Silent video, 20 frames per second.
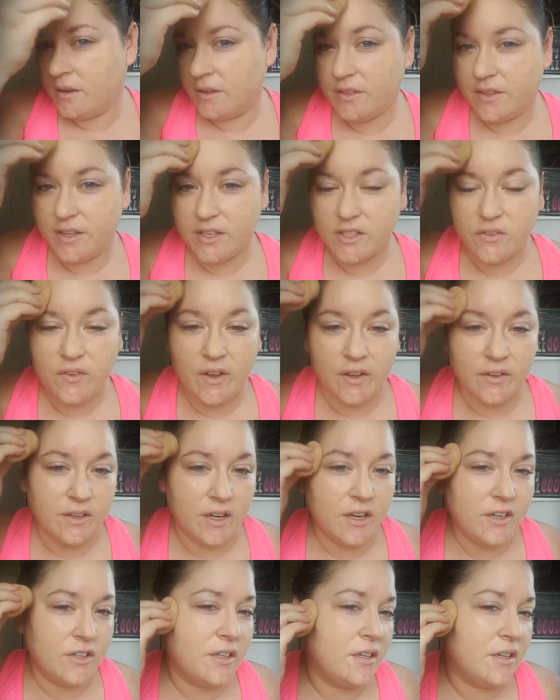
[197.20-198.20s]
This
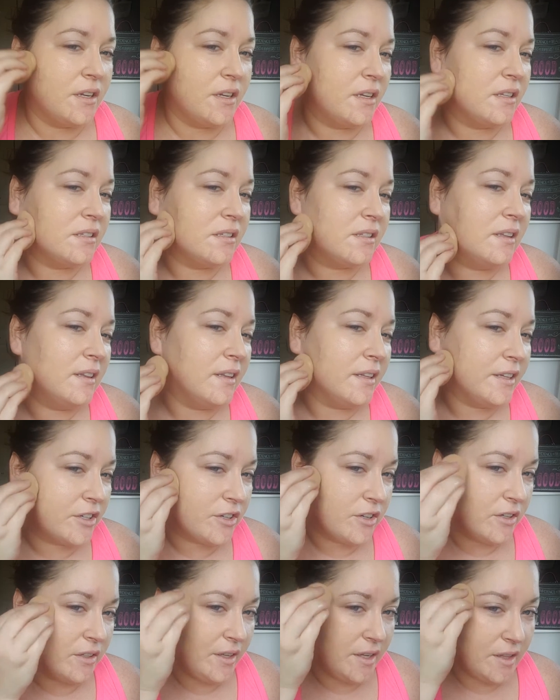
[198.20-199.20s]
foundation is
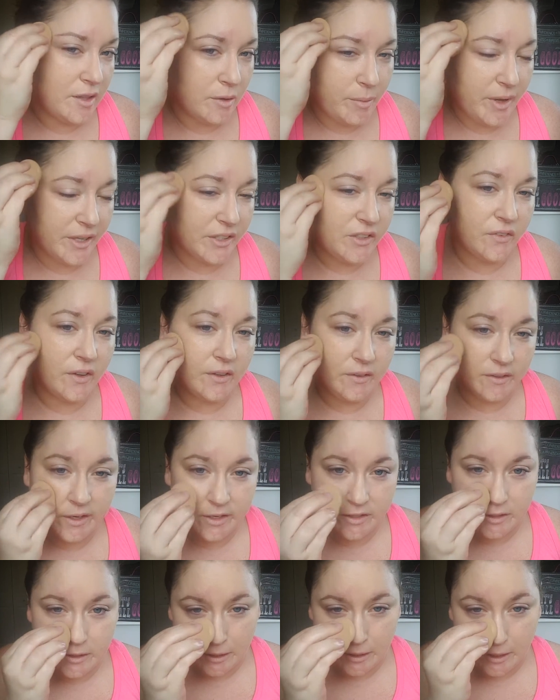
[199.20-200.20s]
literally the best
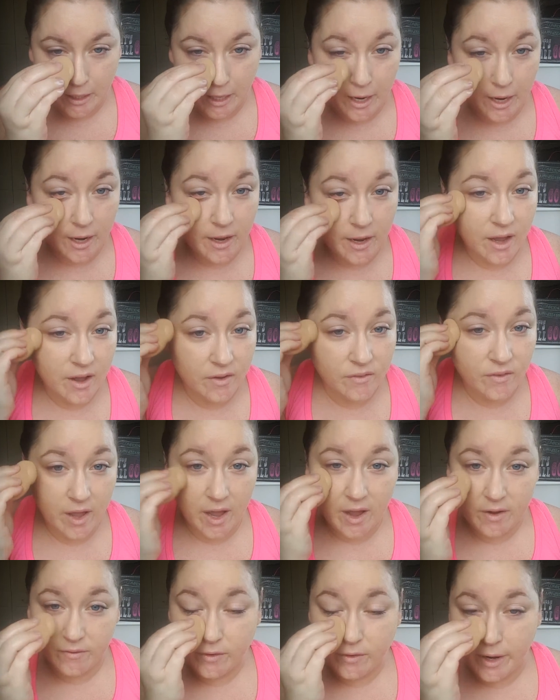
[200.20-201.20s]
foundation I have
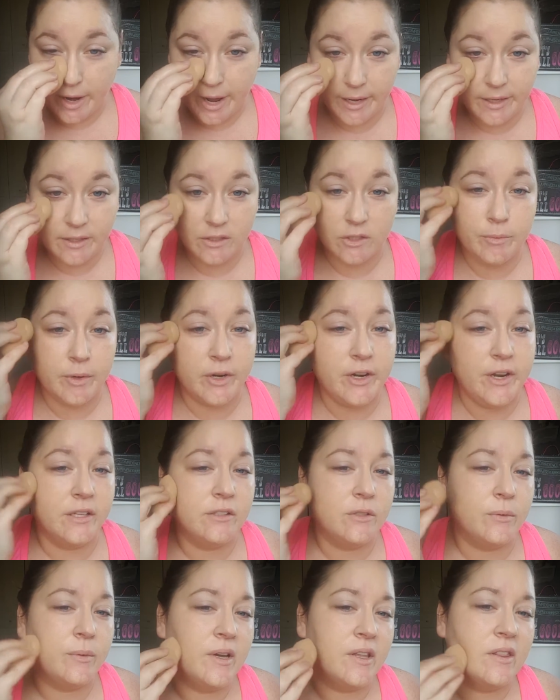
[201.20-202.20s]
ever had
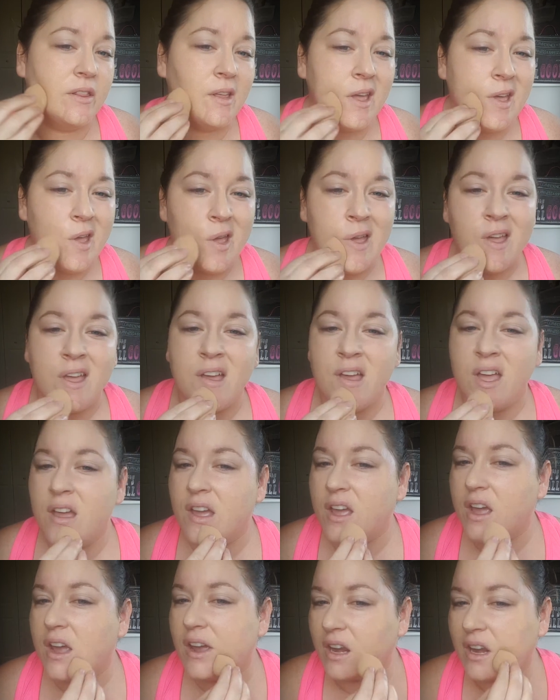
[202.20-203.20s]
experience with.
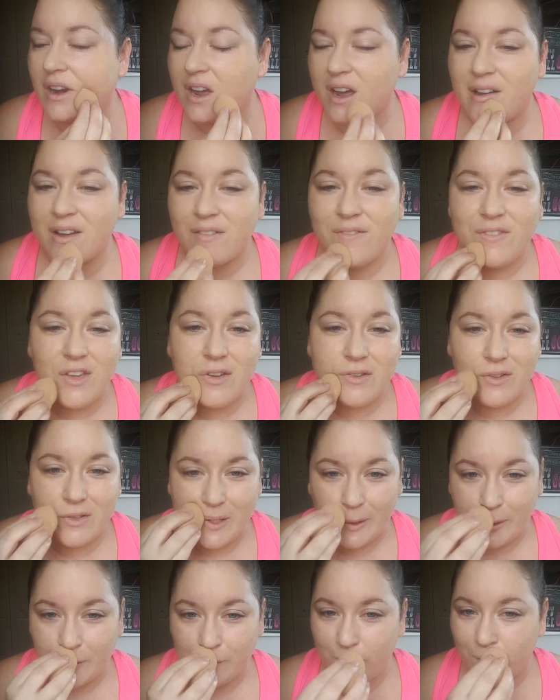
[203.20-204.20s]
And I've used
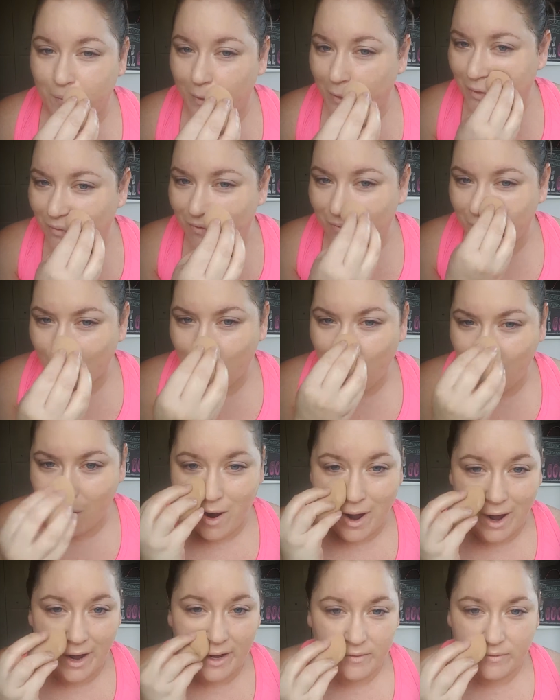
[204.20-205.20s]
a
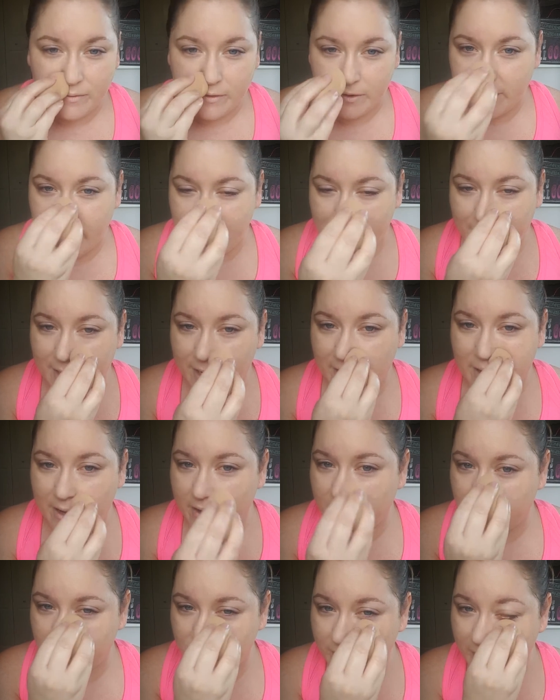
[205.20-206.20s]
wide variety
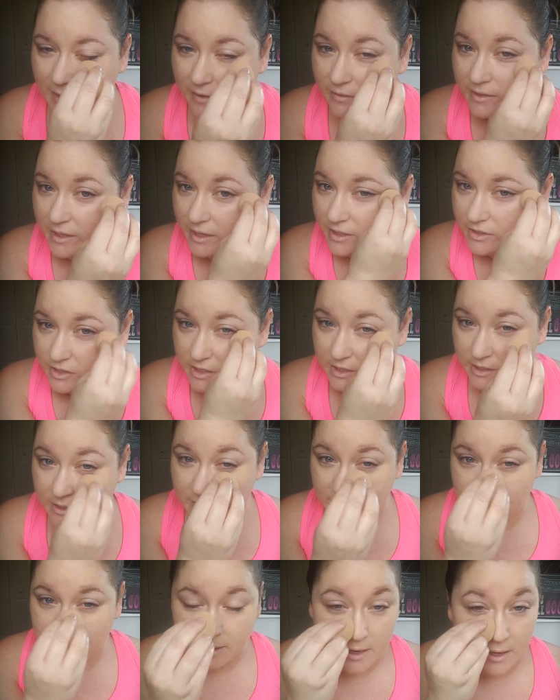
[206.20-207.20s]
of
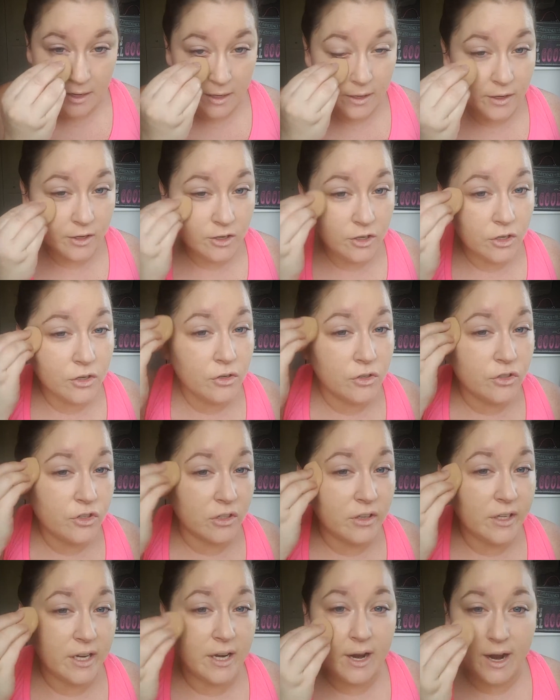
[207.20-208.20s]
foundation,
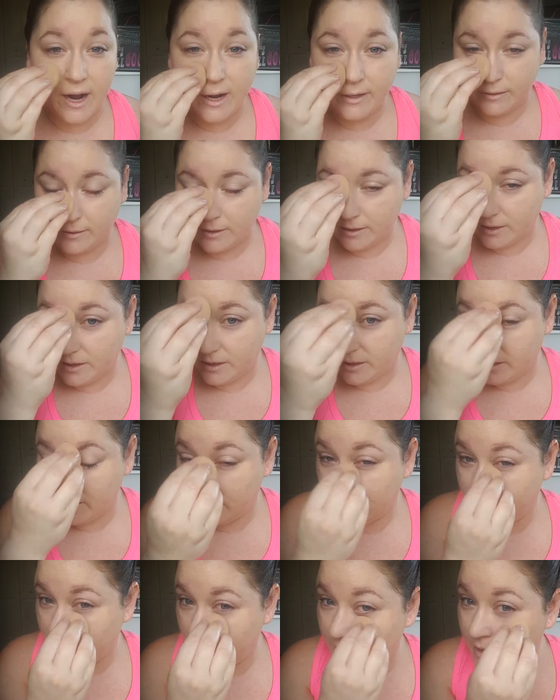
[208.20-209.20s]
usually at the
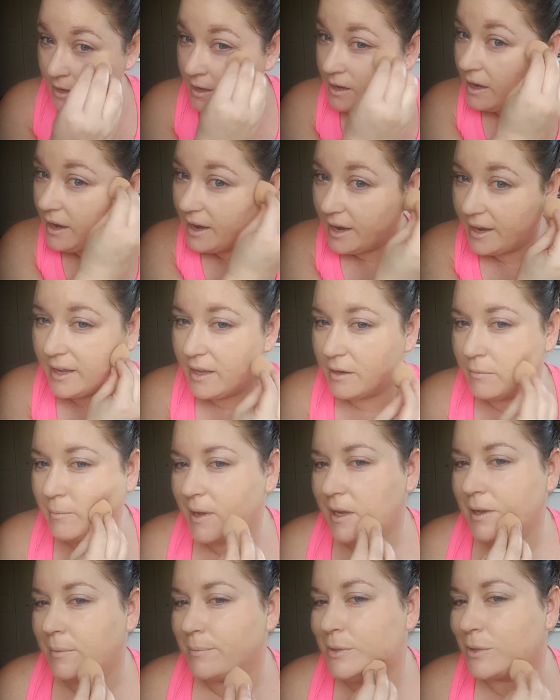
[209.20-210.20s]
high-end
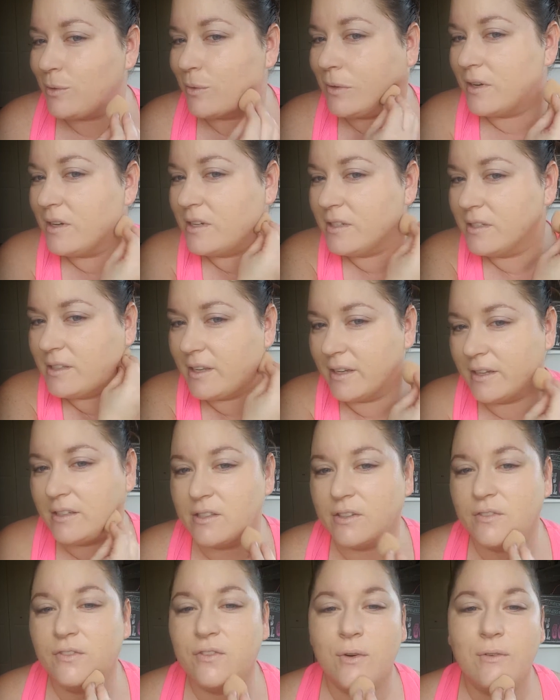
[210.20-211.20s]
makeup stores like
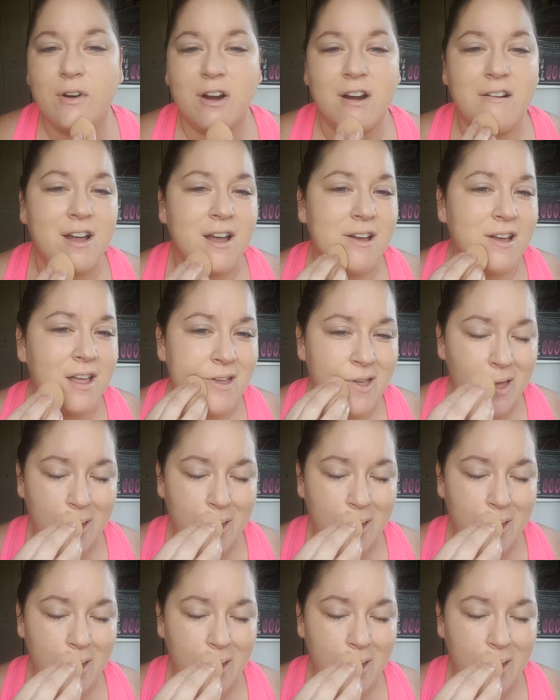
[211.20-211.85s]
Sephora